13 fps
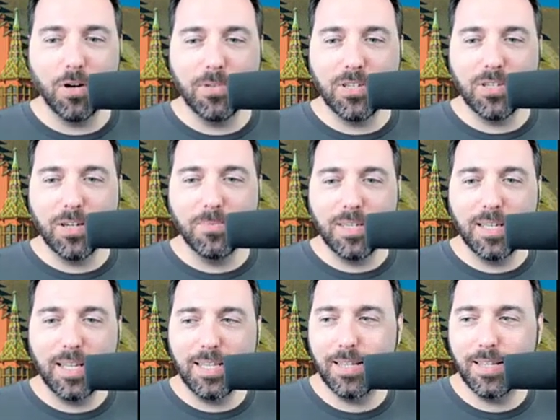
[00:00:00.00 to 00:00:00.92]
possible
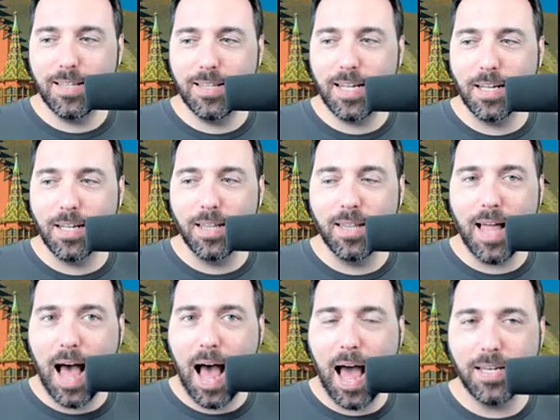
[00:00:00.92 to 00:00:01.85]
chromosomes.
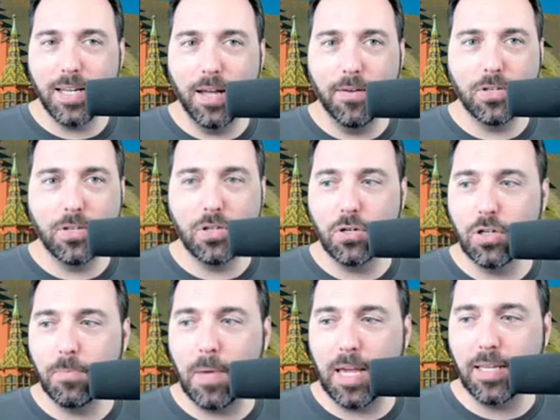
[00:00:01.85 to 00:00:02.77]
That's a lot
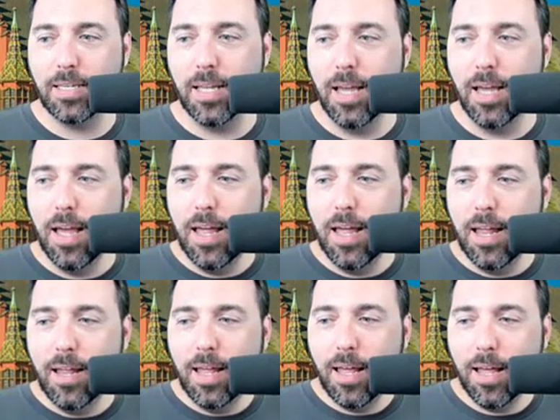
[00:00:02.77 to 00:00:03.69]
of a search
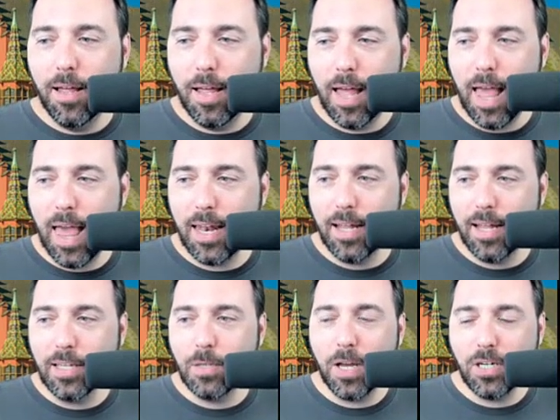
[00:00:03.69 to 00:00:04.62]
space.
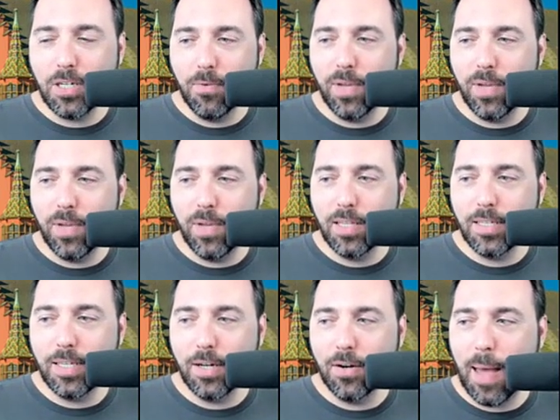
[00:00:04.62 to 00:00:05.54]
And
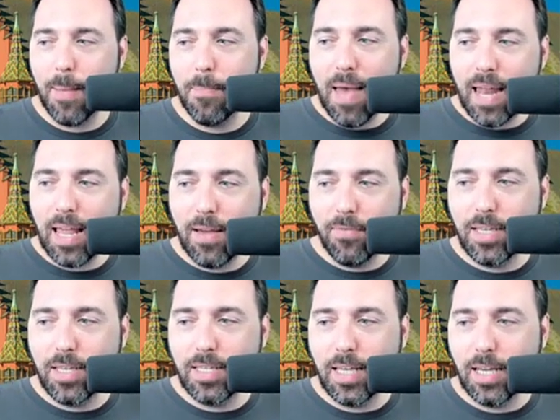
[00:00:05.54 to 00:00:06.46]
especially when we consider
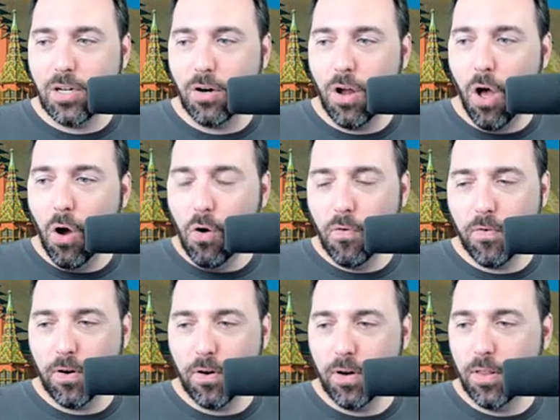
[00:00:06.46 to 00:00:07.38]
that many of these things
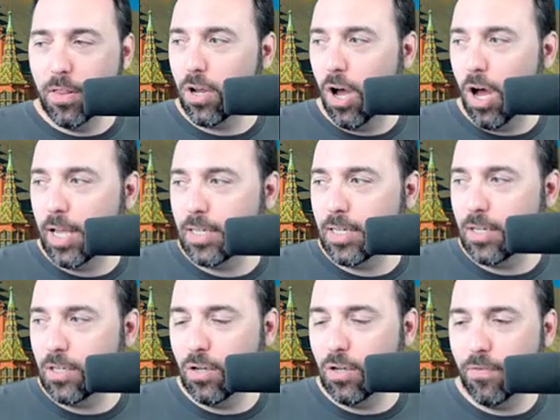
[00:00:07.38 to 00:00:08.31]
are over
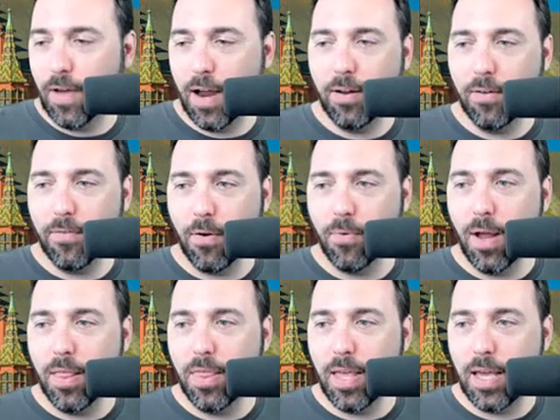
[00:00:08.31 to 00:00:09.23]
the cost. So if
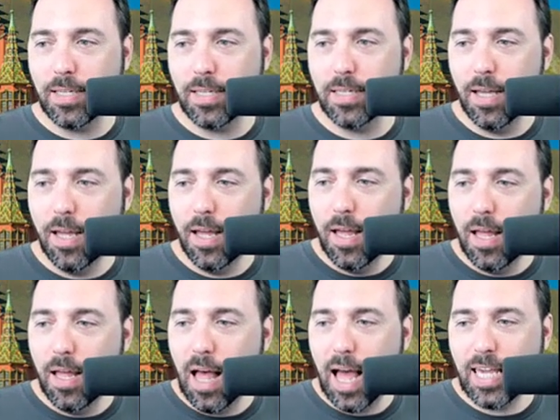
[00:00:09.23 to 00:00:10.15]
I run
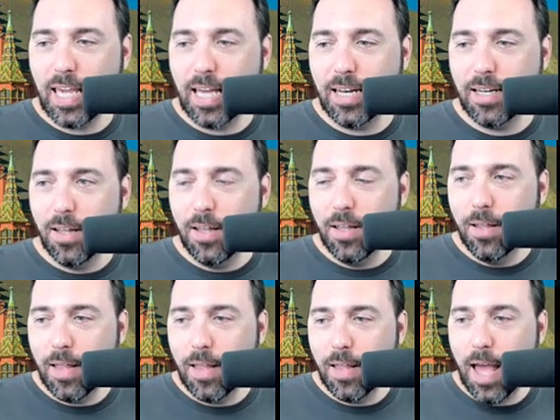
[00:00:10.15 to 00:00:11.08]
this, I
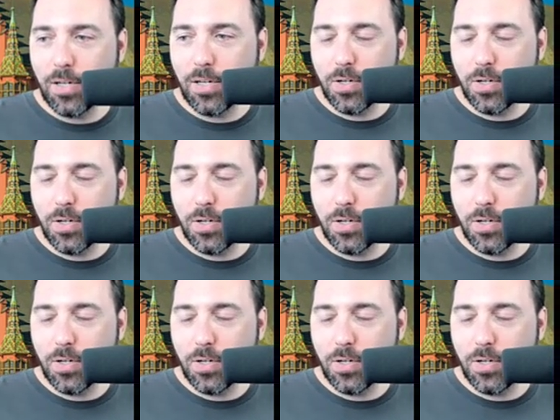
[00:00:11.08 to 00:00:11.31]
get